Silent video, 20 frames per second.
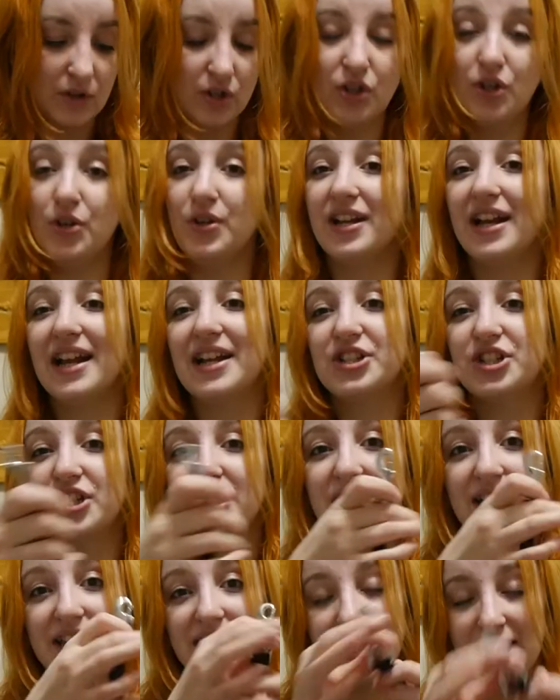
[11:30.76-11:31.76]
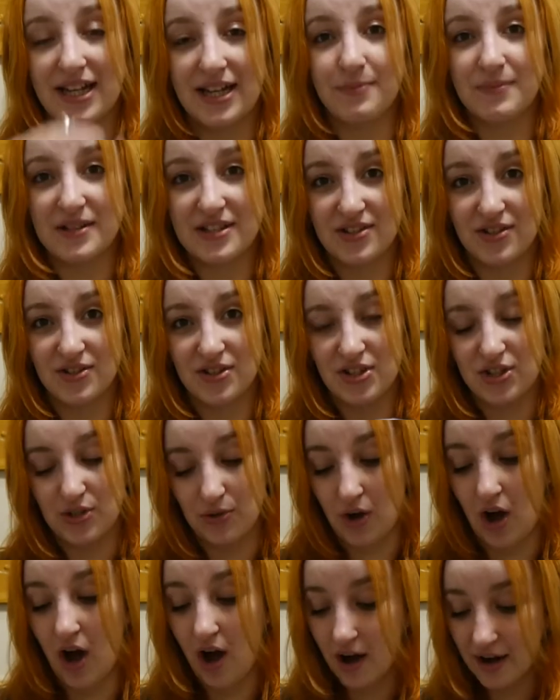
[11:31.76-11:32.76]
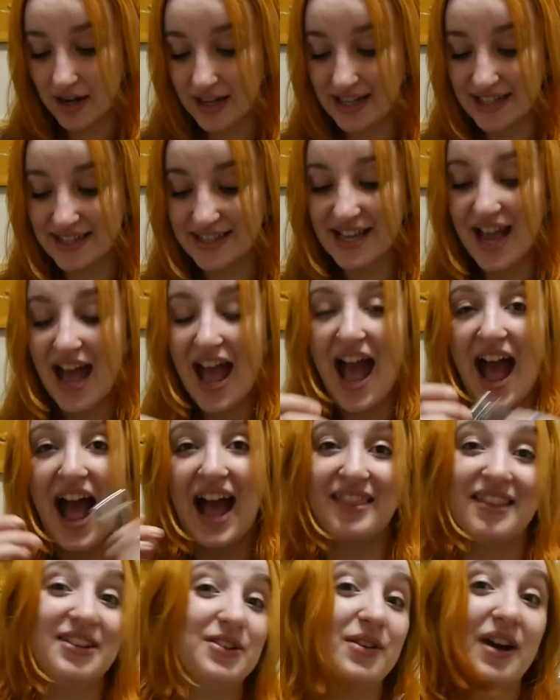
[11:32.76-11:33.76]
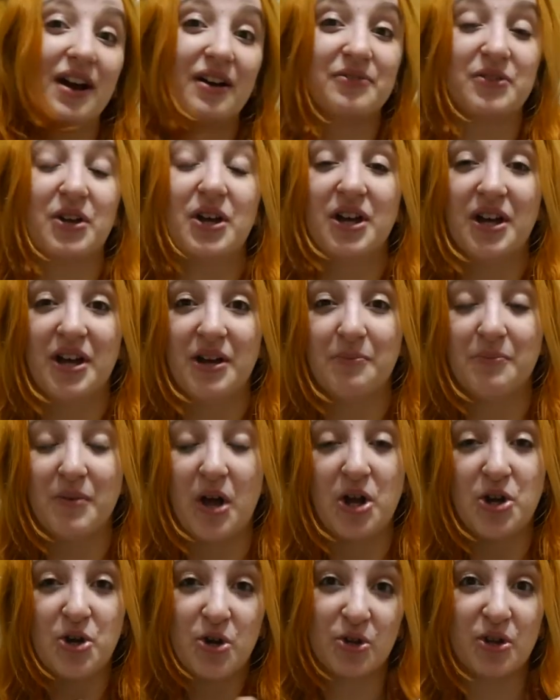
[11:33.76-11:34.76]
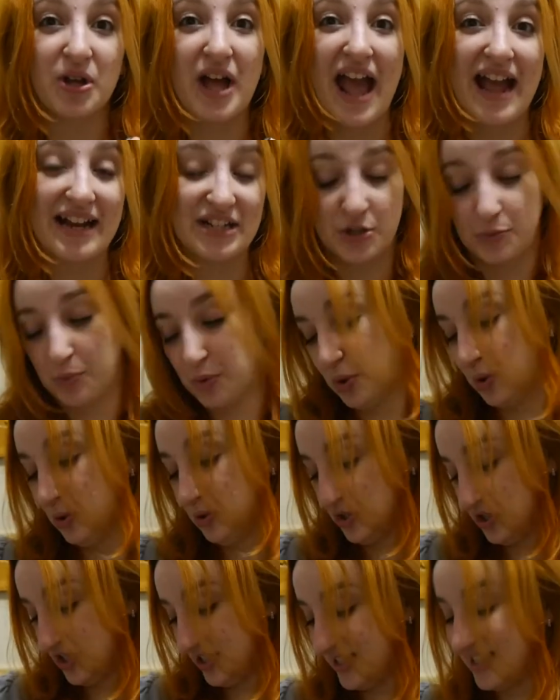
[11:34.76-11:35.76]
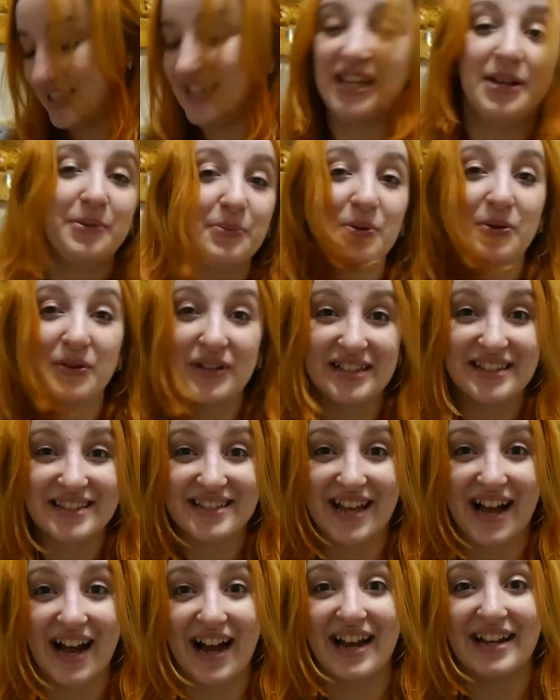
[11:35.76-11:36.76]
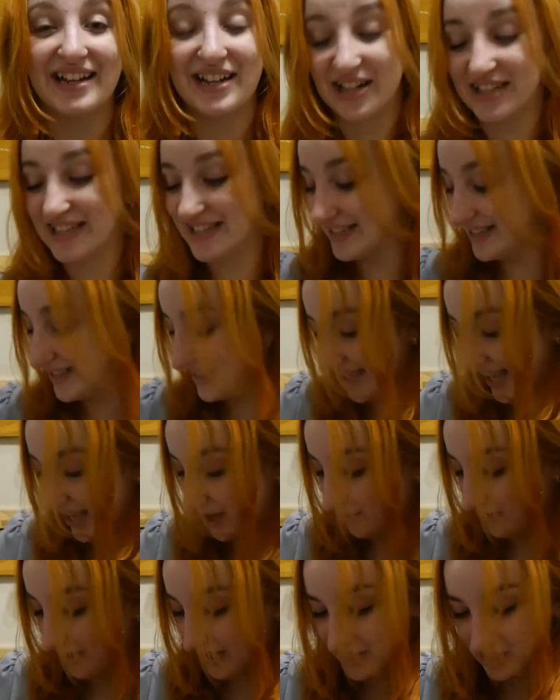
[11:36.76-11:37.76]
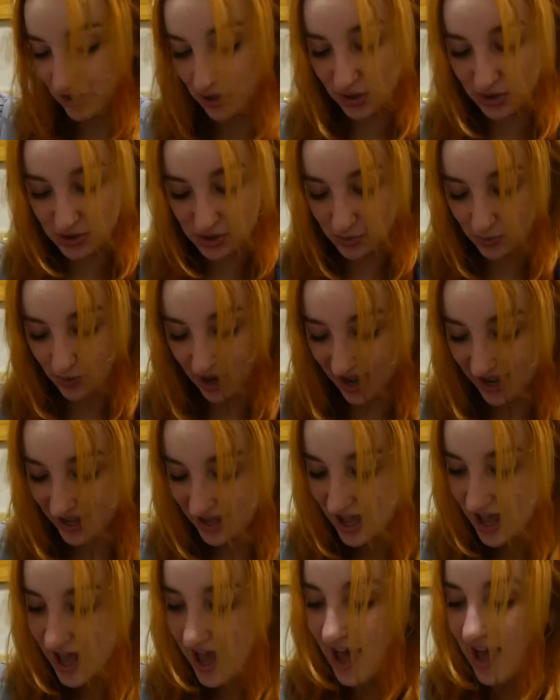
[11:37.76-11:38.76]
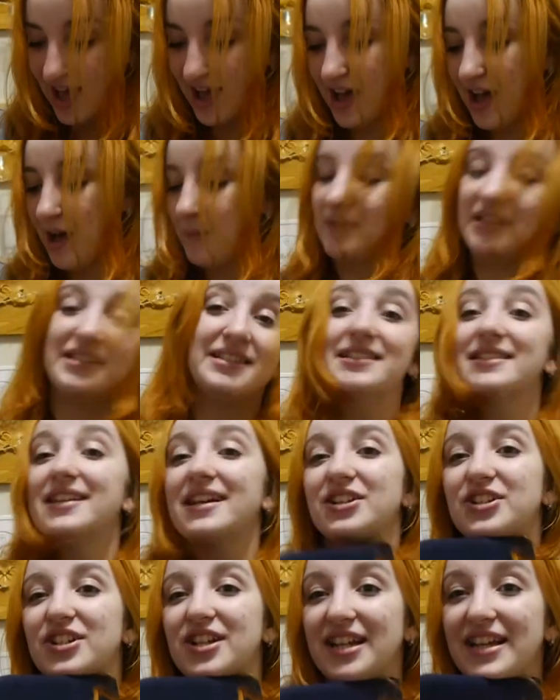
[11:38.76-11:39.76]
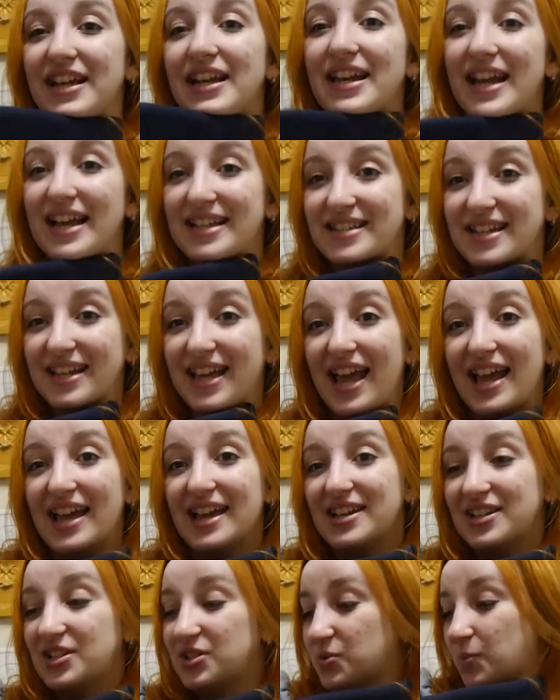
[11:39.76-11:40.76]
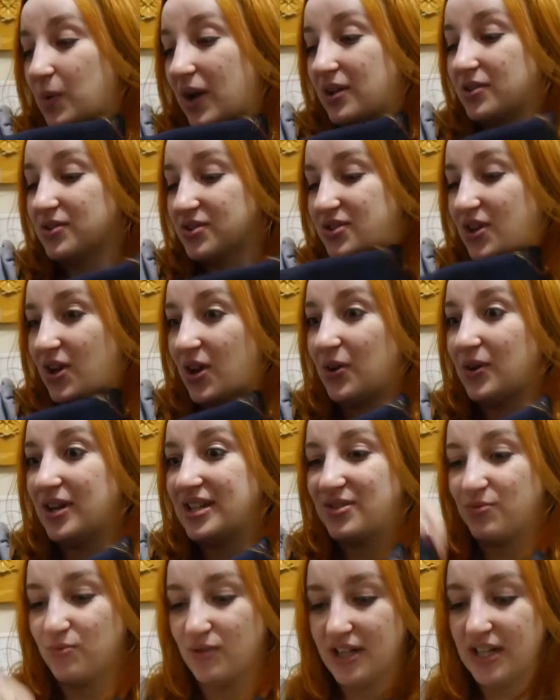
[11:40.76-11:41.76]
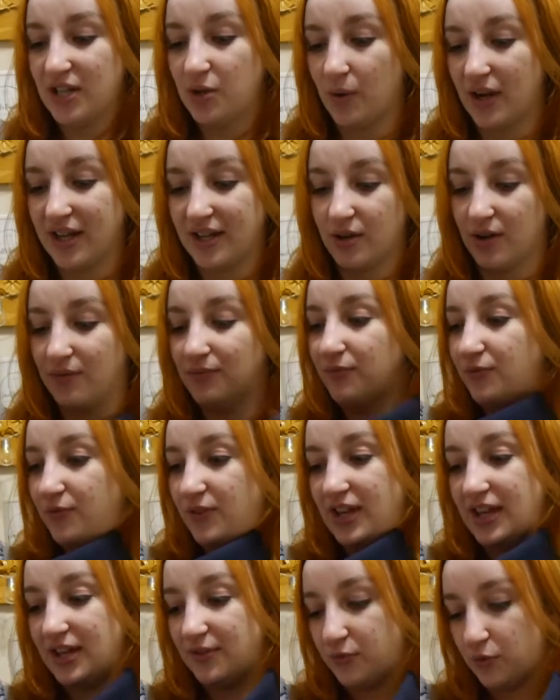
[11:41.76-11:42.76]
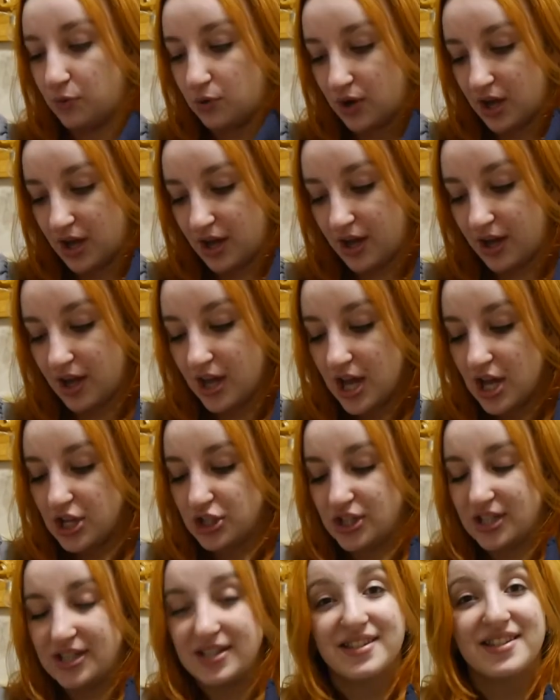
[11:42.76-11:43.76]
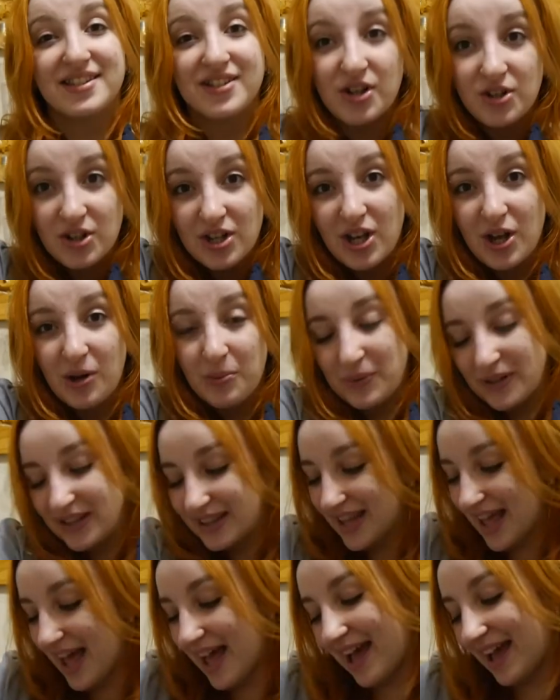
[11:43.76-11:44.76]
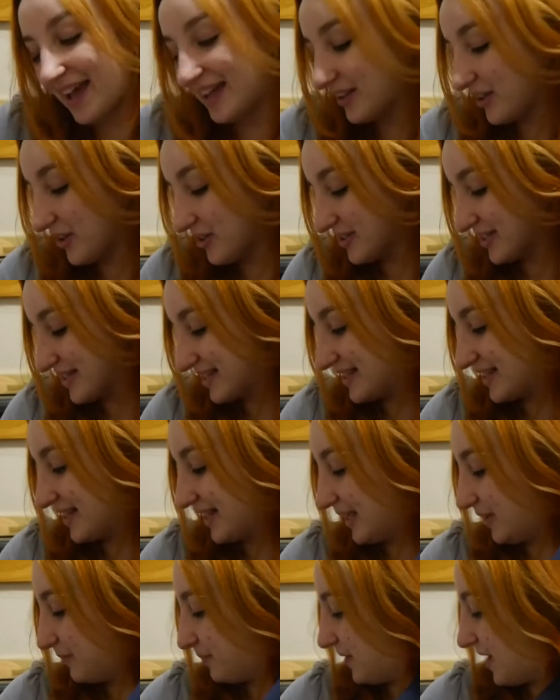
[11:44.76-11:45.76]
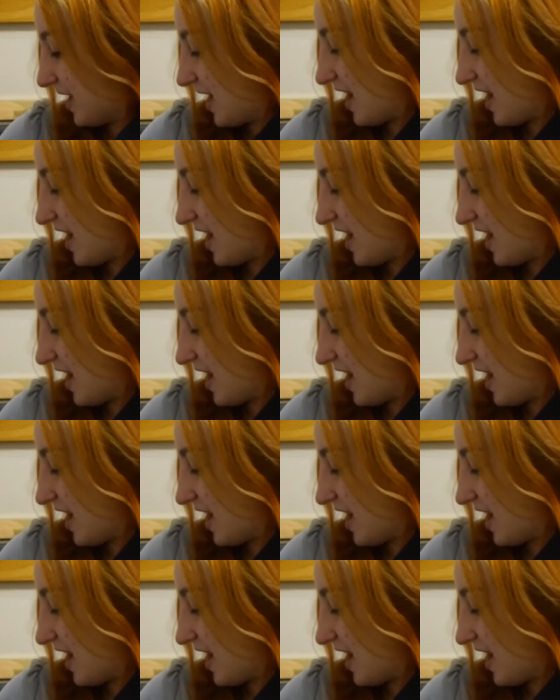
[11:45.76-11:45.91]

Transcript: you can actually clip this onto your harness, and then you have another extra precaution to keep her inside nice and safe and tucked away. This is actually elasticated as well, so it's really quite comfy for her. She can snuggle up in there and go to sleep.